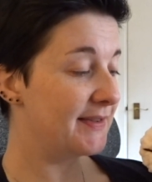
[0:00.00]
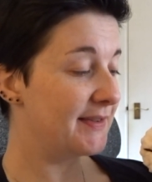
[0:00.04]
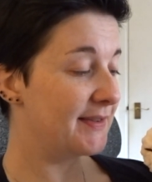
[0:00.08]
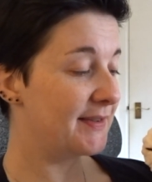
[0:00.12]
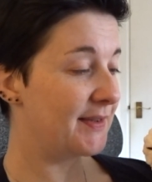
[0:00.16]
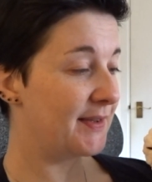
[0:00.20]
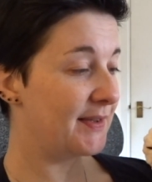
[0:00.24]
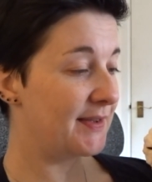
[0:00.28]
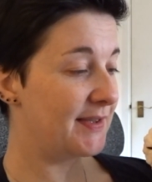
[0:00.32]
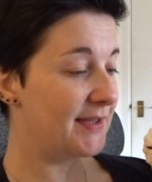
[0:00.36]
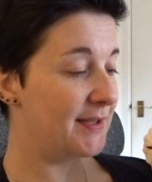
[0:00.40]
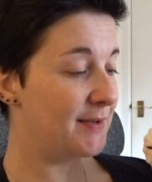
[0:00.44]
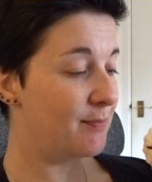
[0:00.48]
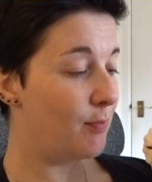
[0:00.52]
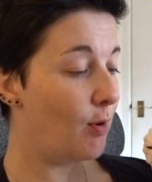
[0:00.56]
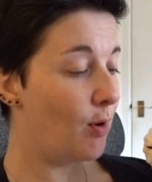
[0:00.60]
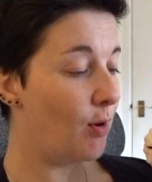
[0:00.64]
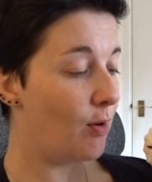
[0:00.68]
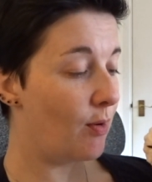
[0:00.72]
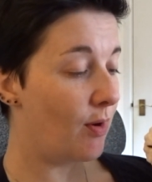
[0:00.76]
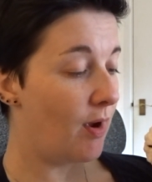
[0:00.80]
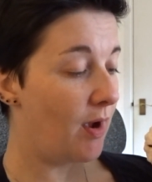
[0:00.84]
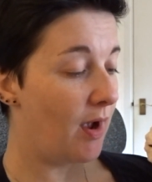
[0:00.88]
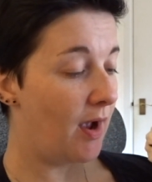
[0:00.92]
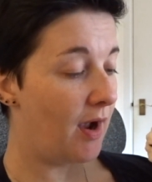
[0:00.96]
So I said to
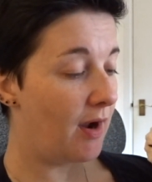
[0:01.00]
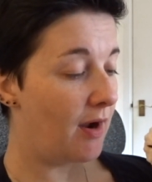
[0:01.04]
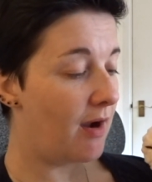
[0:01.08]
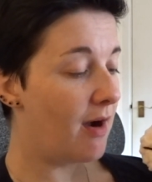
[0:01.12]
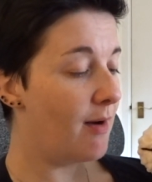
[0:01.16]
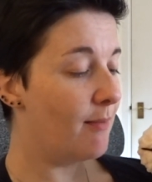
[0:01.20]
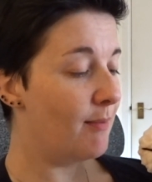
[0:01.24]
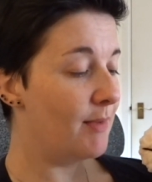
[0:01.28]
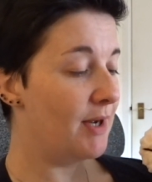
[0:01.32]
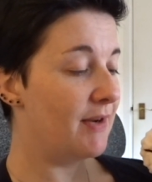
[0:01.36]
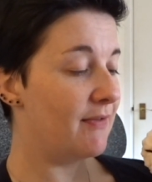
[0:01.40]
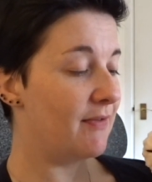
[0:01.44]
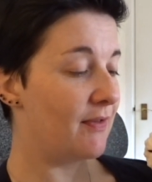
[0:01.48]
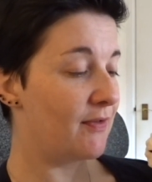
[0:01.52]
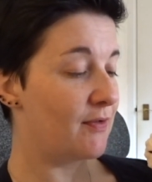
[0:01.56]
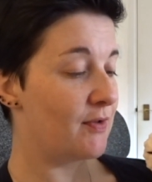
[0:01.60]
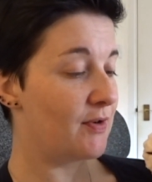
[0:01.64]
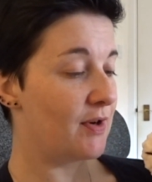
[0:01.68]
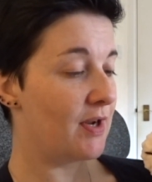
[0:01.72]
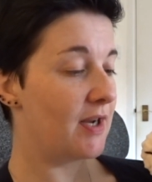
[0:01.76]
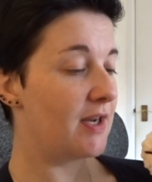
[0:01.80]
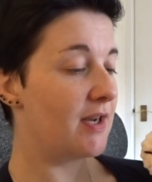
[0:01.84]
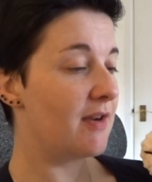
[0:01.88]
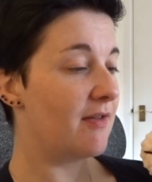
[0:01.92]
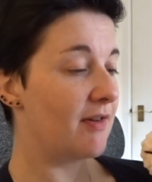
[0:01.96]
Paul, I can't believe I've
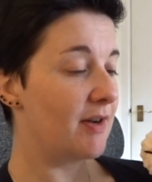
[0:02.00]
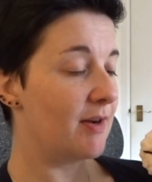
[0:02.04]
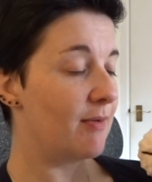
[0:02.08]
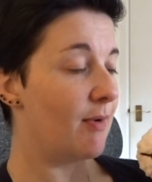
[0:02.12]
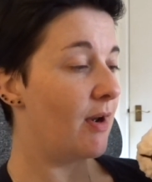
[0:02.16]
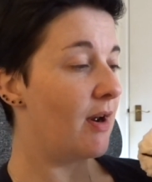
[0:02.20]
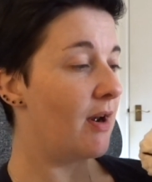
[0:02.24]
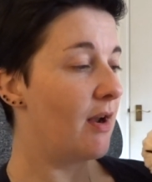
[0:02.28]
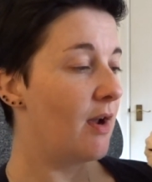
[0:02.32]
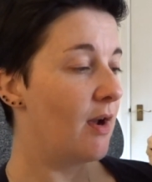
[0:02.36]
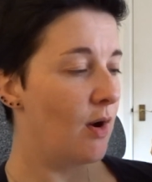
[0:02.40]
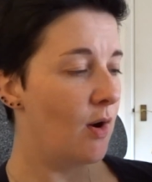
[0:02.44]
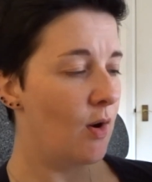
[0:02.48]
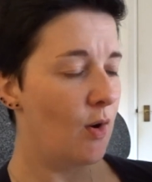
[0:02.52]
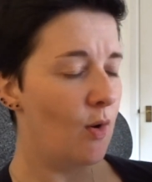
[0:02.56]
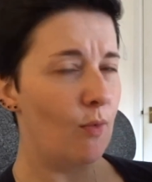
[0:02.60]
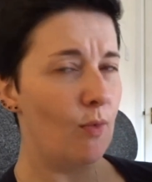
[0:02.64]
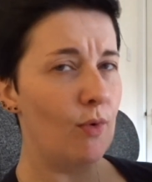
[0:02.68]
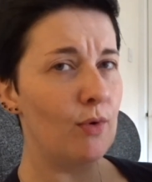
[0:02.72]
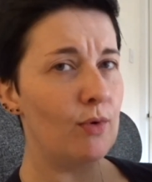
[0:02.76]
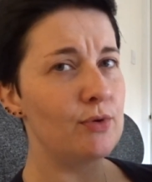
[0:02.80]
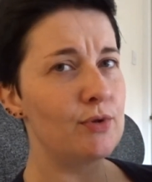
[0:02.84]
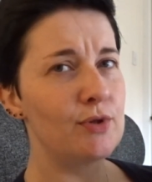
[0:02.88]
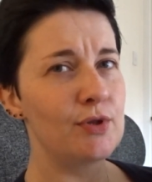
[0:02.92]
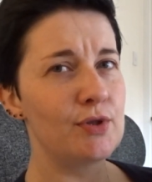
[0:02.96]
run out of yarn. He went,
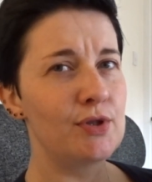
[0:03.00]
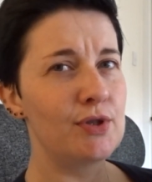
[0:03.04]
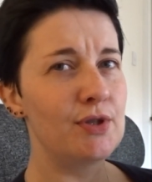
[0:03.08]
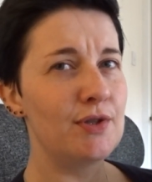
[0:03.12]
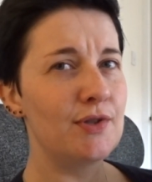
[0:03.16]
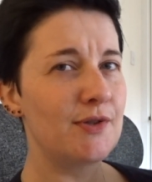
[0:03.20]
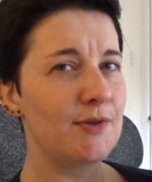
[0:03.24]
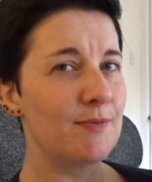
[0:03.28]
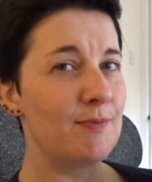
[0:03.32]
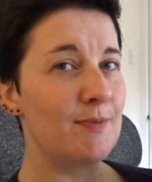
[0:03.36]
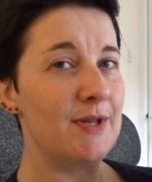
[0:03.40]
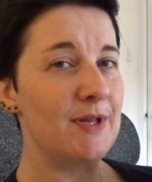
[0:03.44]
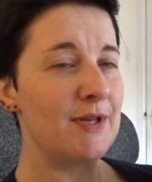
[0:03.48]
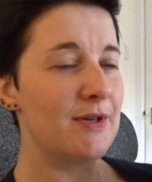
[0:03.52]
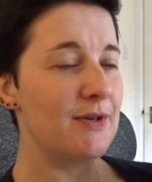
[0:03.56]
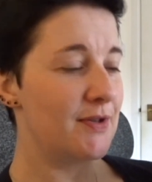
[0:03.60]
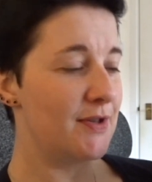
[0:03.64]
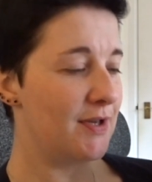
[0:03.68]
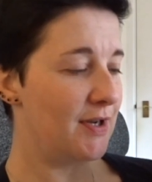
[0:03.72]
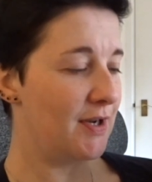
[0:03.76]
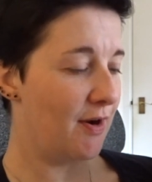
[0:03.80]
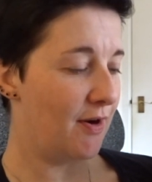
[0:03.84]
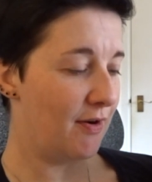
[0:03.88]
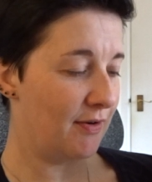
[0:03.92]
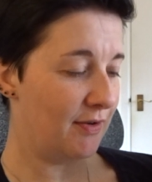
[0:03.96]
well, just use some of the
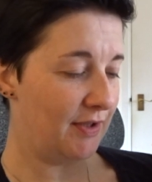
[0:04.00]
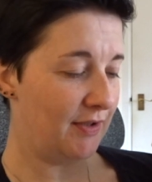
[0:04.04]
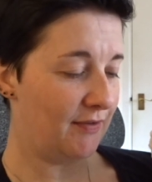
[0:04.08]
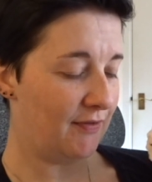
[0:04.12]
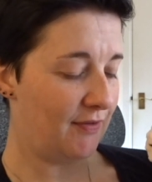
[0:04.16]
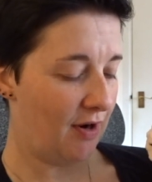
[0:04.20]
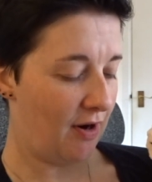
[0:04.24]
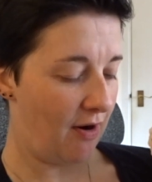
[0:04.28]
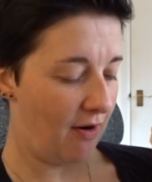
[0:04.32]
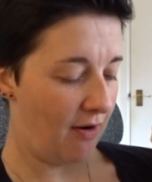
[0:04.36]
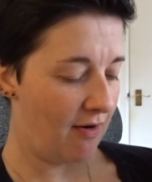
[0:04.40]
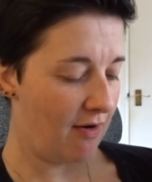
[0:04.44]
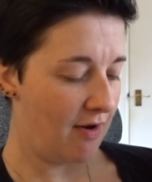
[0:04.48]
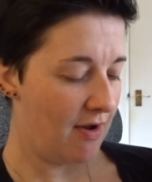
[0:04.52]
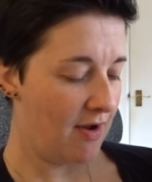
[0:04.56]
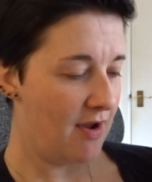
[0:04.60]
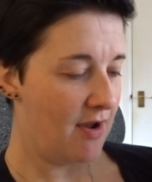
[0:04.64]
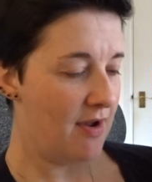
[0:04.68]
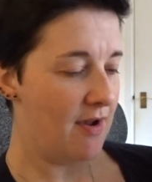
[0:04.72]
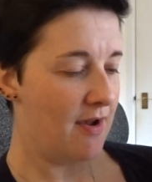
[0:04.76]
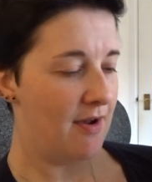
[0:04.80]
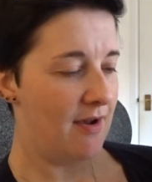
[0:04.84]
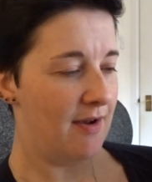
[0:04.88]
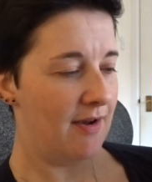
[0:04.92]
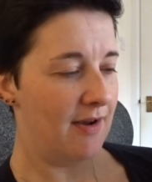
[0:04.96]
other yarn you've got.
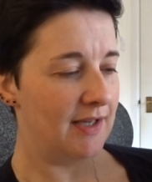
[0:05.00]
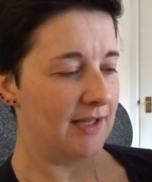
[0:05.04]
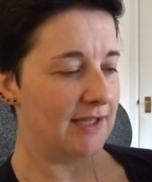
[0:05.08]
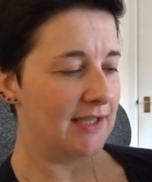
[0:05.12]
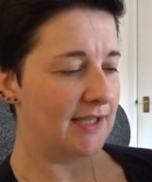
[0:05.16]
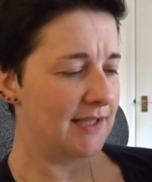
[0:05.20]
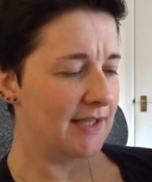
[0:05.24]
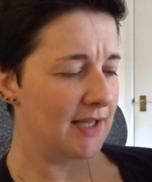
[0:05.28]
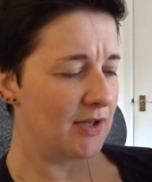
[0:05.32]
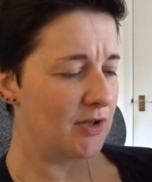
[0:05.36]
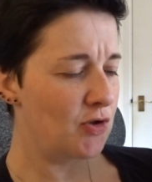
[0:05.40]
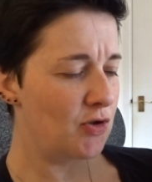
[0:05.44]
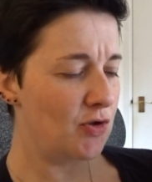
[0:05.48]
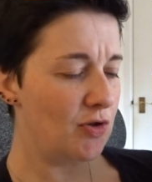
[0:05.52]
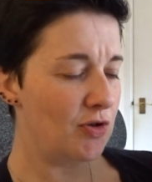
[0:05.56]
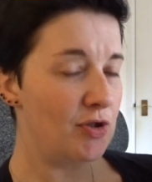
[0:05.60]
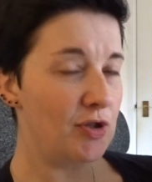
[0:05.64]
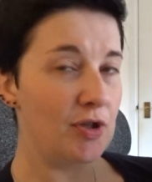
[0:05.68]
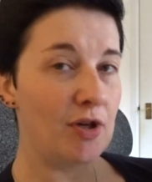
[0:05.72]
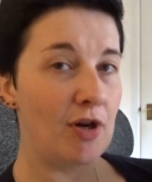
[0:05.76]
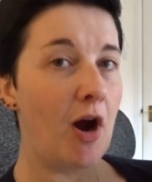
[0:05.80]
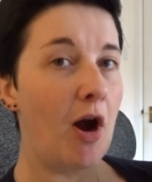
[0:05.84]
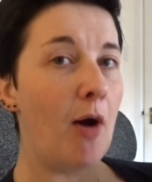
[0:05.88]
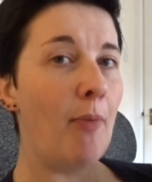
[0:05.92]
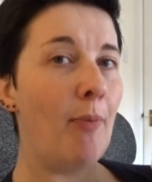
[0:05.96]
He says, that's such
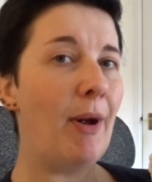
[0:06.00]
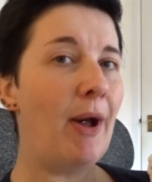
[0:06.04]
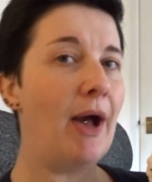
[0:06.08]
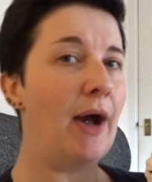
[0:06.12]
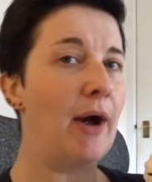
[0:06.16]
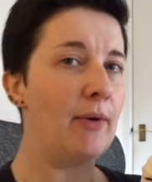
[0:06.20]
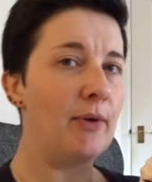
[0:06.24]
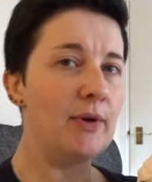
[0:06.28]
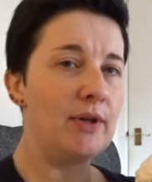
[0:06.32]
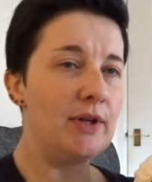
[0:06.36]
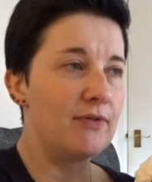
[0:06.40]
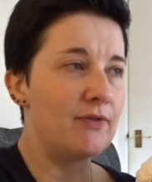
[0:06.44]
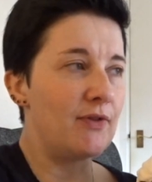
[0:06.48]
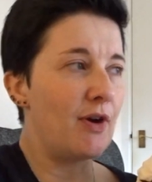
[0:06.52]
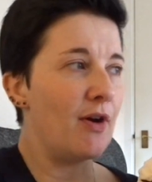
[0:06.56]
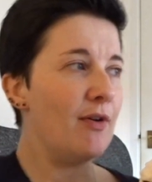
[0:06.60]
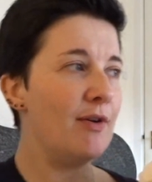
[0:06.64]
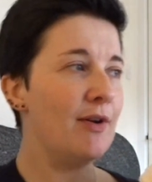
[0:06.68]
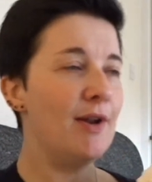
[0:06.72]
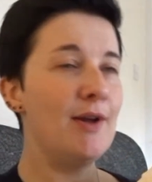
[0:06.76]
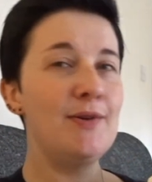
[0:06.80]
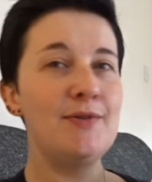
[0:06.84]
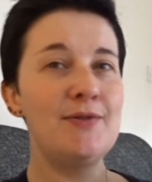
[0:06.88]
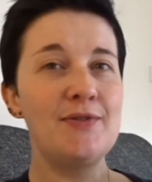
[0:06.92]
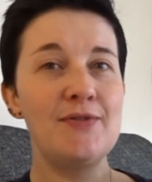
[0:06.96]
a cop out. You've
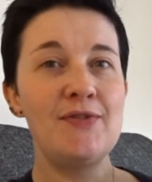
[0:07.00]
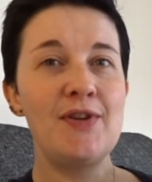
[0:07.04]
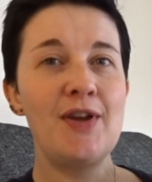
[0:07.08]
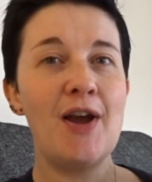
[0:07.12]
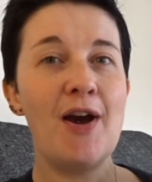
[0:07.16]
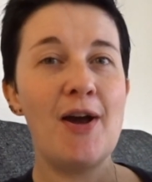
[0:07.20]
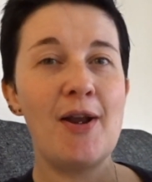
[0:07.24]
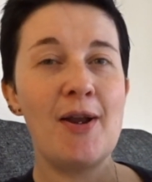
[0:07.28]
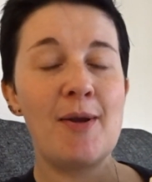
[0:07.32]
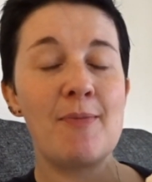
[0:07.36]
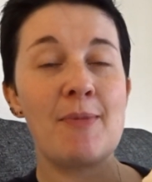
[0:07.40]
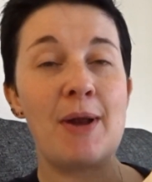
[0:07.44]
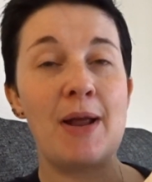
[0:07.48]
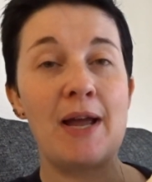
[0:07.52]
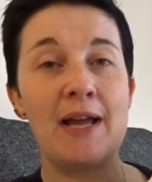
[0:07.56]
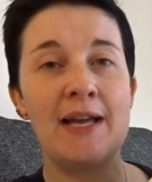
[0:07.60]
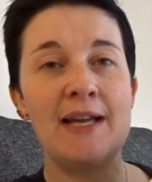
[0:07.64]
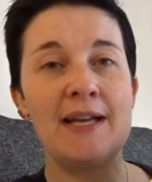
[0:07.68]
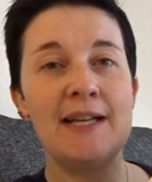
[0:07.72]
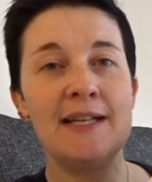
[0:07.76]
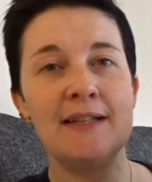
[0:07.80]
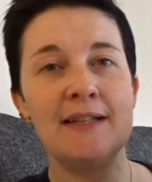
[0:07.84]
got loads of yarn. I'm like,